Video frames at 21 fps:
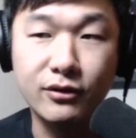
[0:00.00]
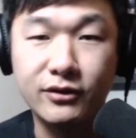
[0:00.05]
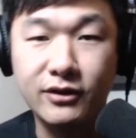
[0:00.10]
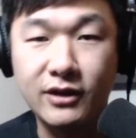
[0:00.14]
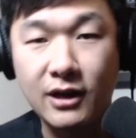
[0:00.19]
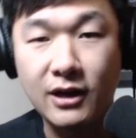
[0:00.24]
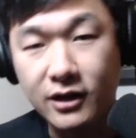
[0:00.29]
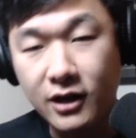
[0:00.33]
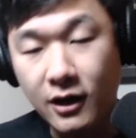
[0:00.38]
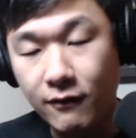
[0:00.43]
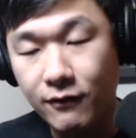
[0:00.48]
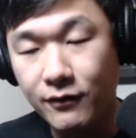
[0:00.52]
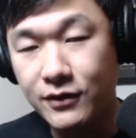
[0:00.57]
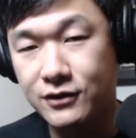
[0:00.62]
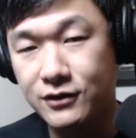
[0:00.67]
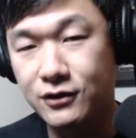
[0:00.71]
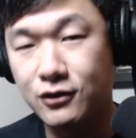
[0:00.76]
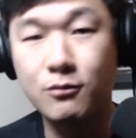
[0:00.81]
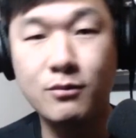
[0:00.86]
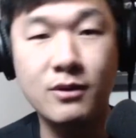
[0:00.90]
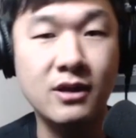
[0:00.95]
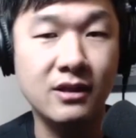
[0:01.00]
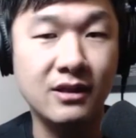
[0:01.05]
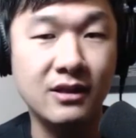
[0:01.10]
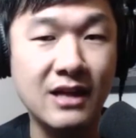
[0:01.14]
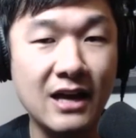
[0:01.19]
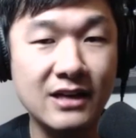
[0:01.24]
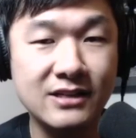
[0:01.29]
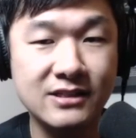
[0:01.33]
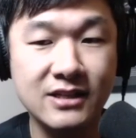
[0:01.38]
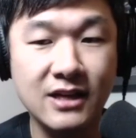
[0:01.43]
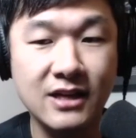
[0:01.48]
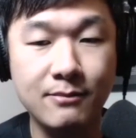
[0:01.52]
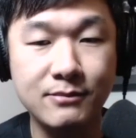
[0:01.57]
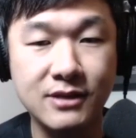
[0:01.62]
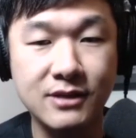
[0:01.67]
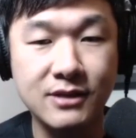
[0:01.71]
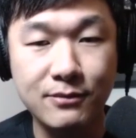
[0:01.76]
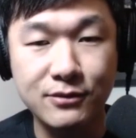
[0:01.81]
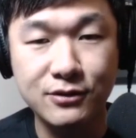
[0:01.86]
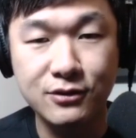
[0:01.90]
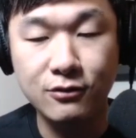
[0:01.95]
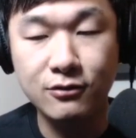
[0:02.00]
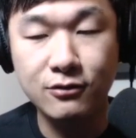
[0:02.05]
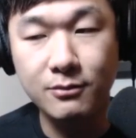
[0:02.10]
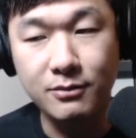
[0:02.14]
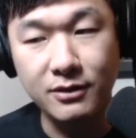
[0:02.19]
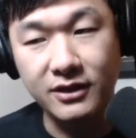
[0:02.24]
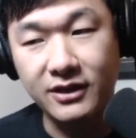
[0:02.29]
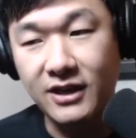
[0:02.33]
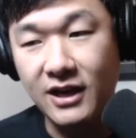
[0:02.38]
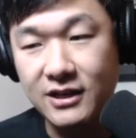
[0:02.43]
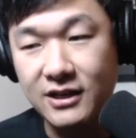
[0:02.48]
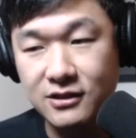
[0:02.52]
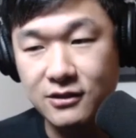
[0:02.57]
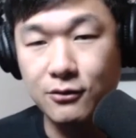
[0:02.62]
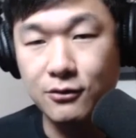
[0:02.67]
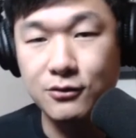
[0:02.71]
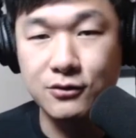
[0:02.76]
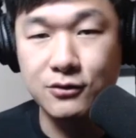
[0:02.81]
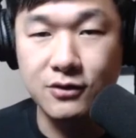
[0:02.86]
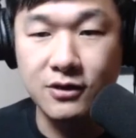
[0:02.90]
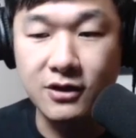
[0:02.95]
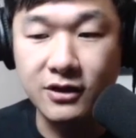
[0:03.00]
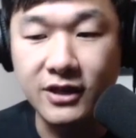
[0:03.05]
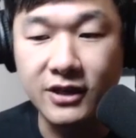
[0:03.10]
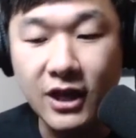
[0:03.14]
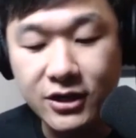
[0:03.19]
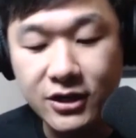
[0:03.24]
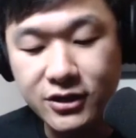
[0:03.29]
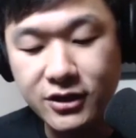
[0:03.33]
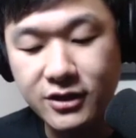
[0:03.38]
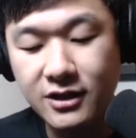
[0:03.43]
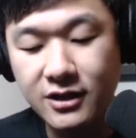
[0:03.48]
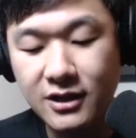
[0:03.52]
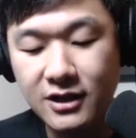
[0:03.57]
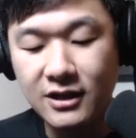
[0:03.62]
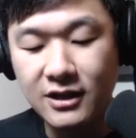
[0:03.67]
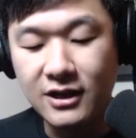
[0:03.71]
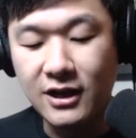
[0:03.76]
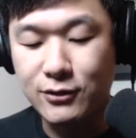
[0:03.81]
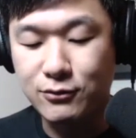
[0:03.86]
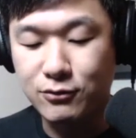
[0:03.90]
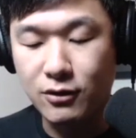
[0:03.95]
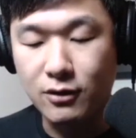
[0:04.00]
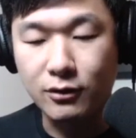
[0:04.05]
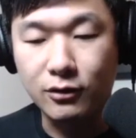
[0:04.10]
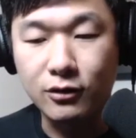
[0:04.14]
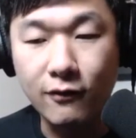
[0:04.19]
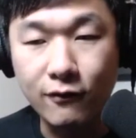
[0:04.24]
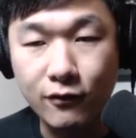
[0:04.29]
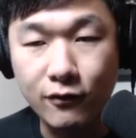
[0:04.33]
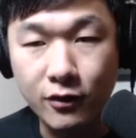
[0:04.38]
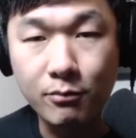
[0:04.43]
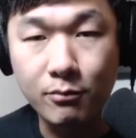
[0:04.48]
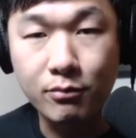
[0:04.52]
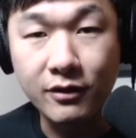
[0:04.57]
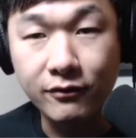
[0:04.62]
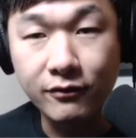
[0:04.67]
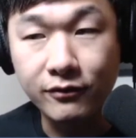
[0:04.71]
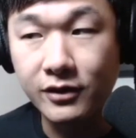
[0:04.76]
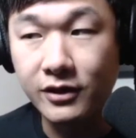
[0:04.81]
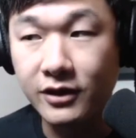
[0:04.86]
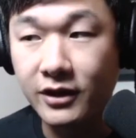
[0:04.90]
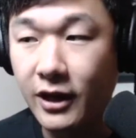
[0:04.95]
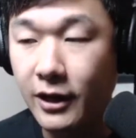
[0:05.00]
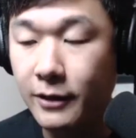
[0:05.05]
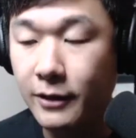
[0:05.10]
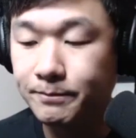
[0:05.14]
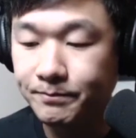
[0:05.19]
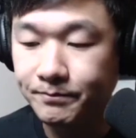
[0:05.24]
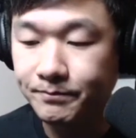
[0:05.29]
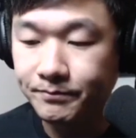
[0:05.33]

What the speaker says: And I covered this a little bit in last time's episode, but in case those of you didn't catch it, I just want to cover it briefly again.